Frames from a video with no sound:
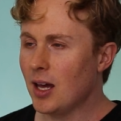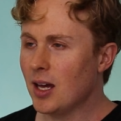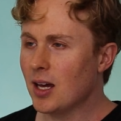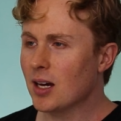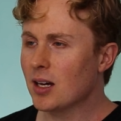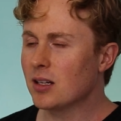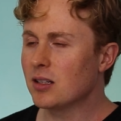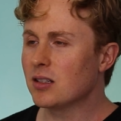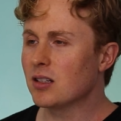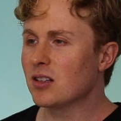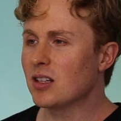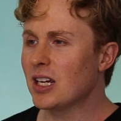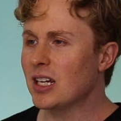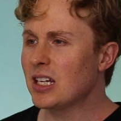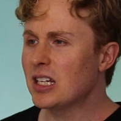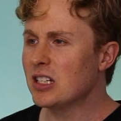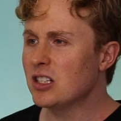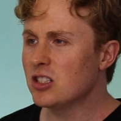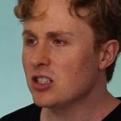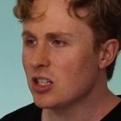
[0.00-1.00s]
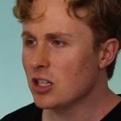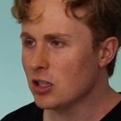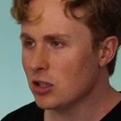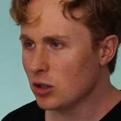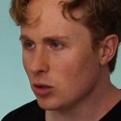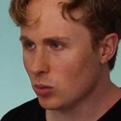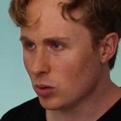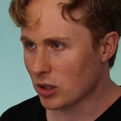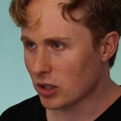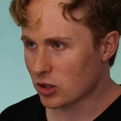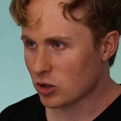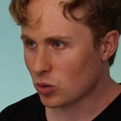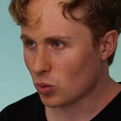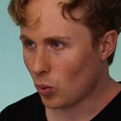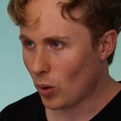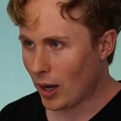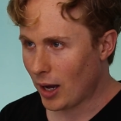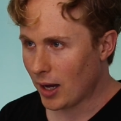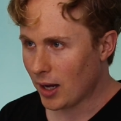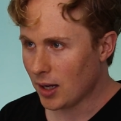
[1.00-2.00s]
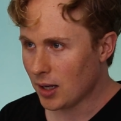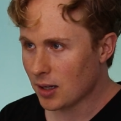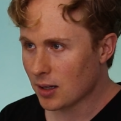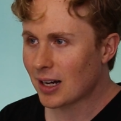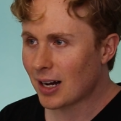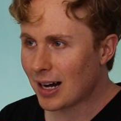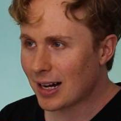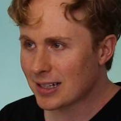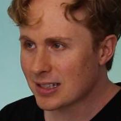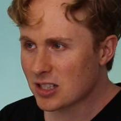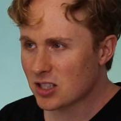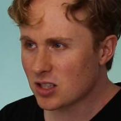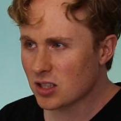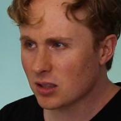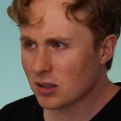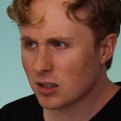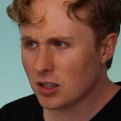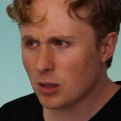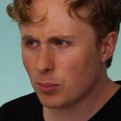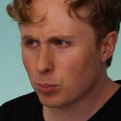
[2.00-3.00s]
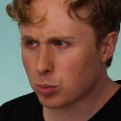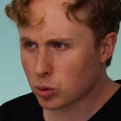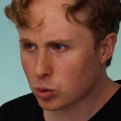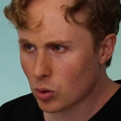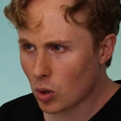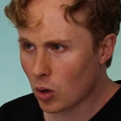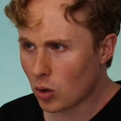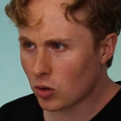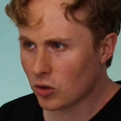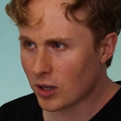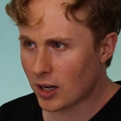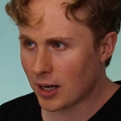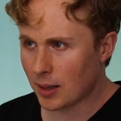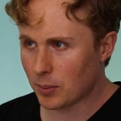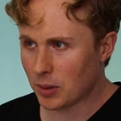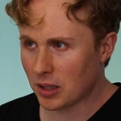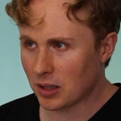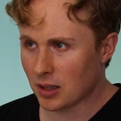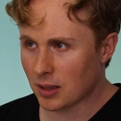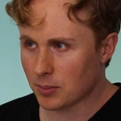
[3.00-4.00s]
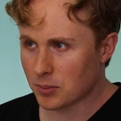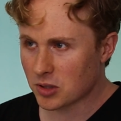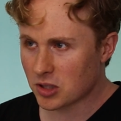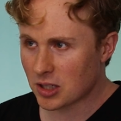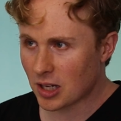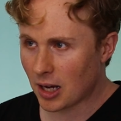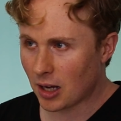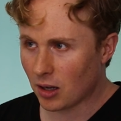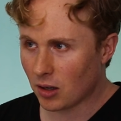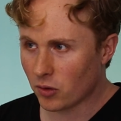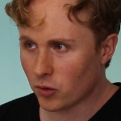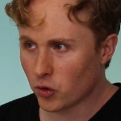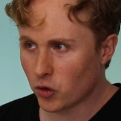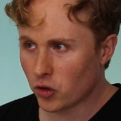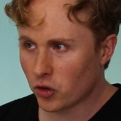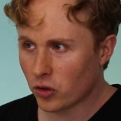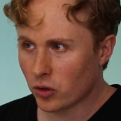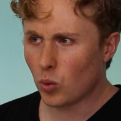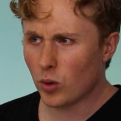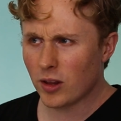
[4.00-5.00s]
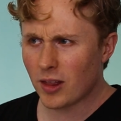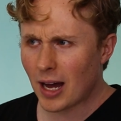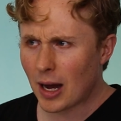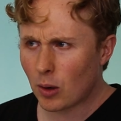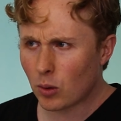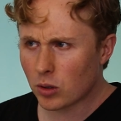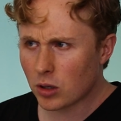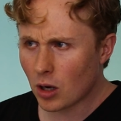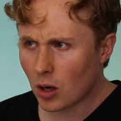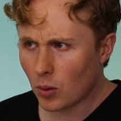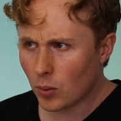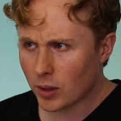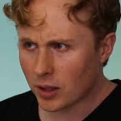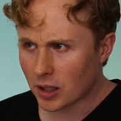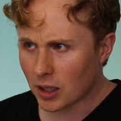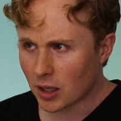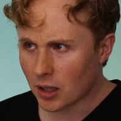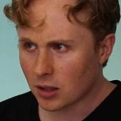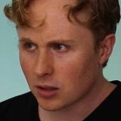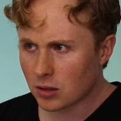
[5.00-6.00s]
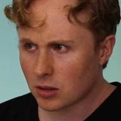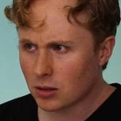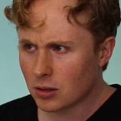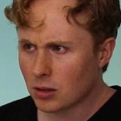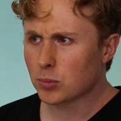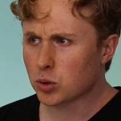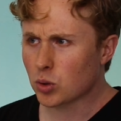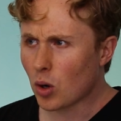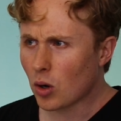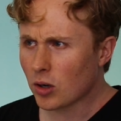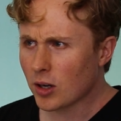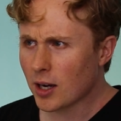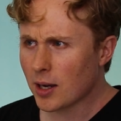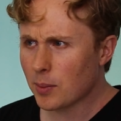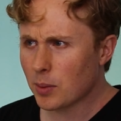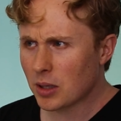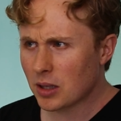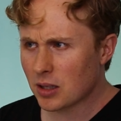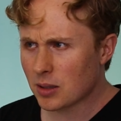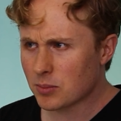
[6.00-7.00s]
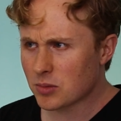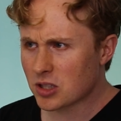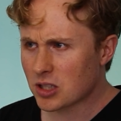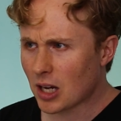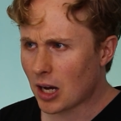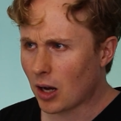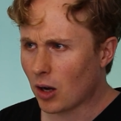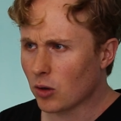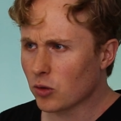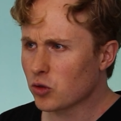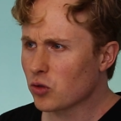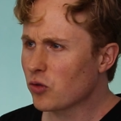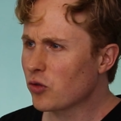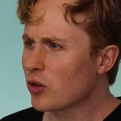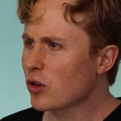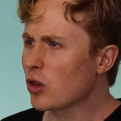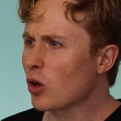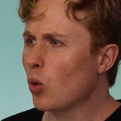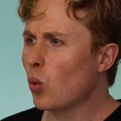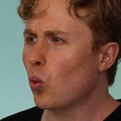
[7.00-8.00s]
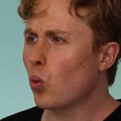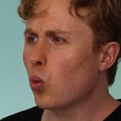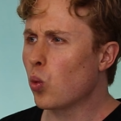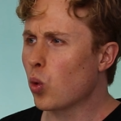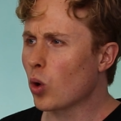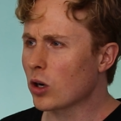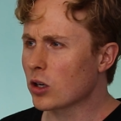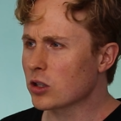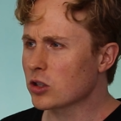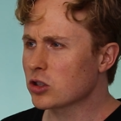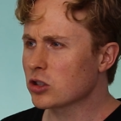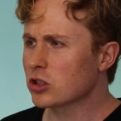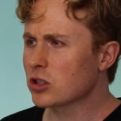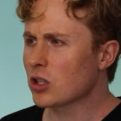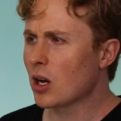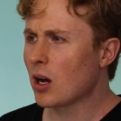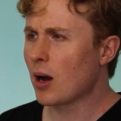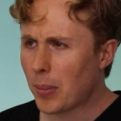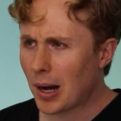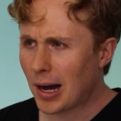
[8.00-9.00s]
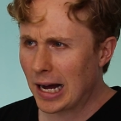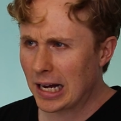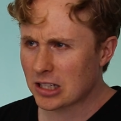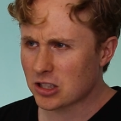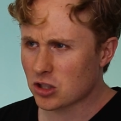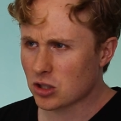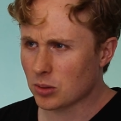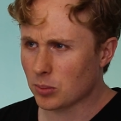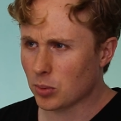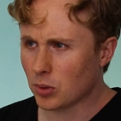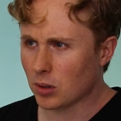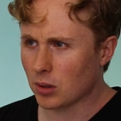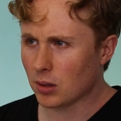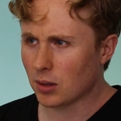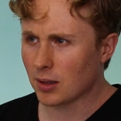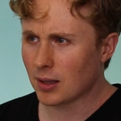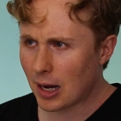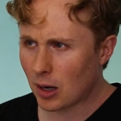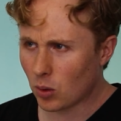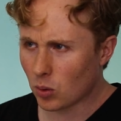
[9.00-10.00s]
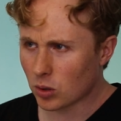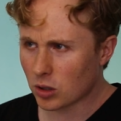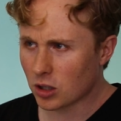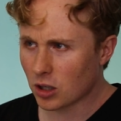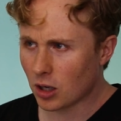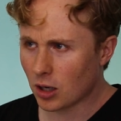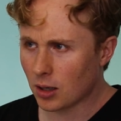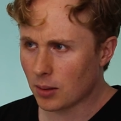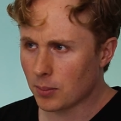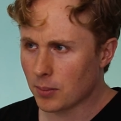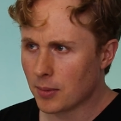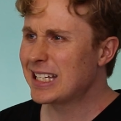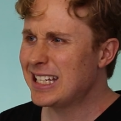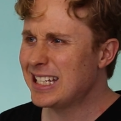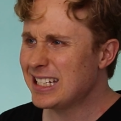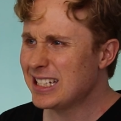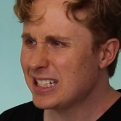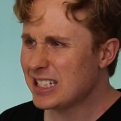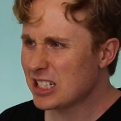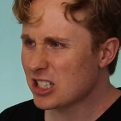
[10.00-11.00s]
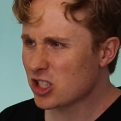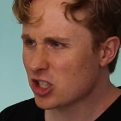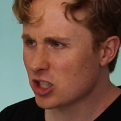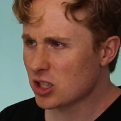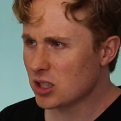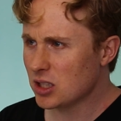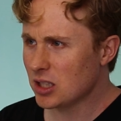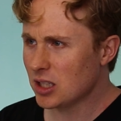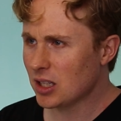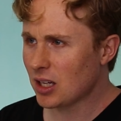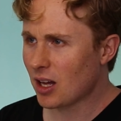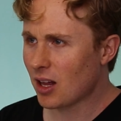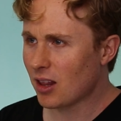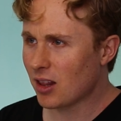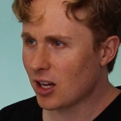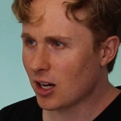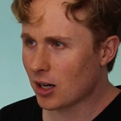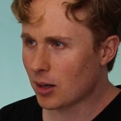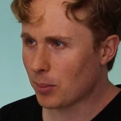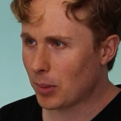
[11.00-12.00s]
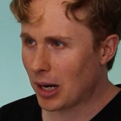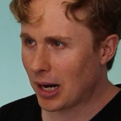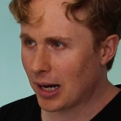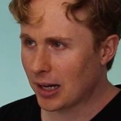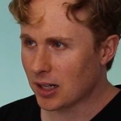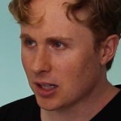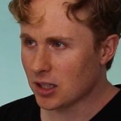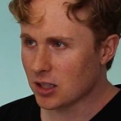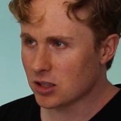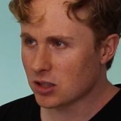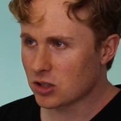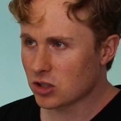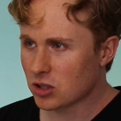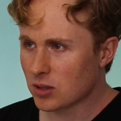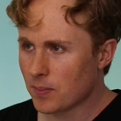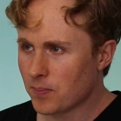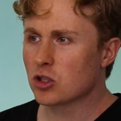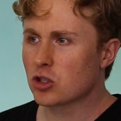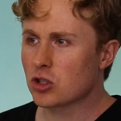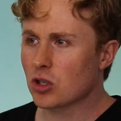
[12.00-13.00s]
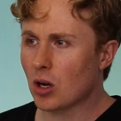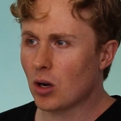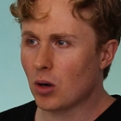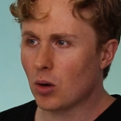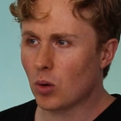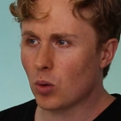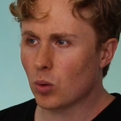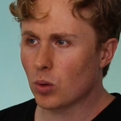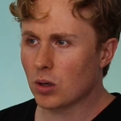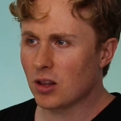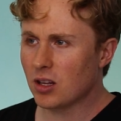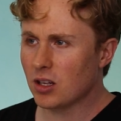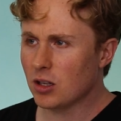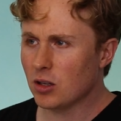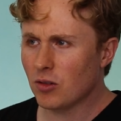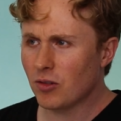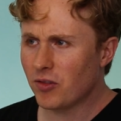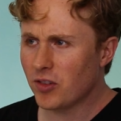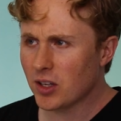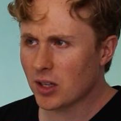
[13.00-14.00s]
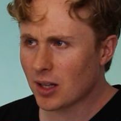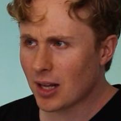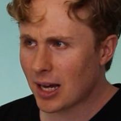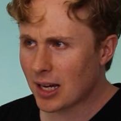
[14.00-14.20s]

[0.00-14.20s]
And they continue this way, constantly programming themselves without knowing it. Programming themselves for the worst possible outcome. Conditioning their bodies so that you feel